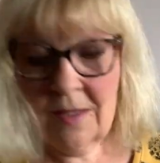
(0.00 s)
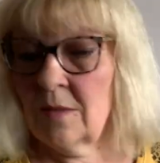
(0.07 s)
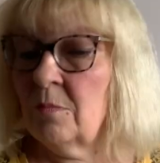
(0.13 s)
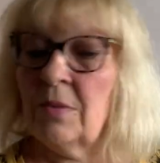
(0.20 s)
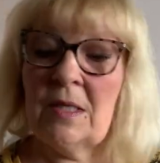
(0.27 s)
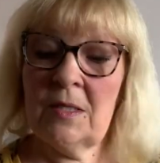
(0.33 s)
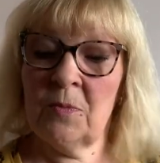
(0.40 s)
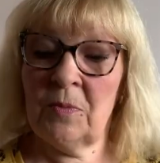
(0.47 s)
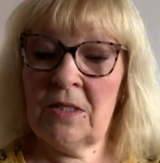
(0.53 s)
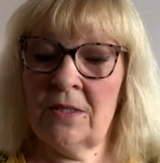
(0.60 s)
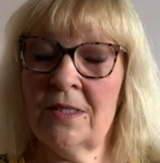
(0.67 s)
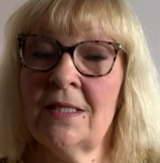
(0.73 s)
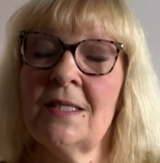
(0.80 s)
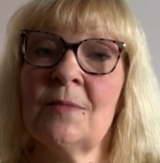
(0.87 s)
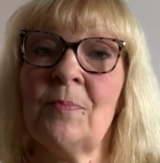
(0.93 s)
but
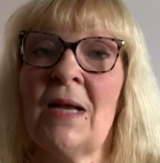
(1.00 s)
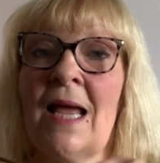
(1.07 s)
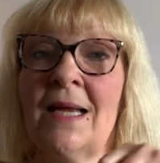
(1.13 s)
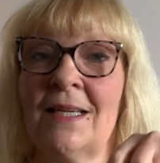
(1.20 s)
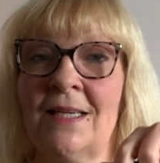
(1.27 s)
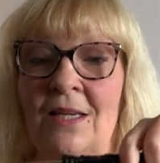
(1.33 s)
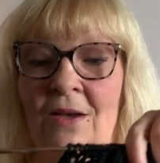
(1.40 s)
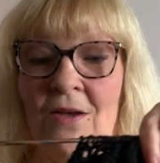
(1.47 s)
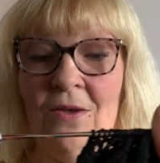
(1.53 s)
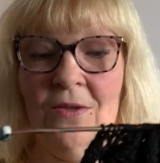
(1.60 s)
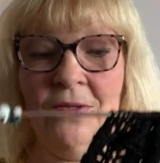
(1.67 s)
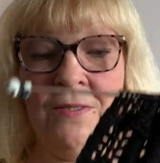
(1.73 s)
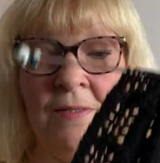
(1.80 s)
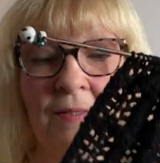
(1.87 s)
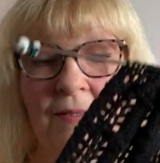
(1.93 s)
because it's black
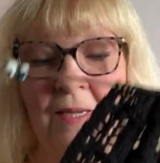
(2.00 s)
yarn,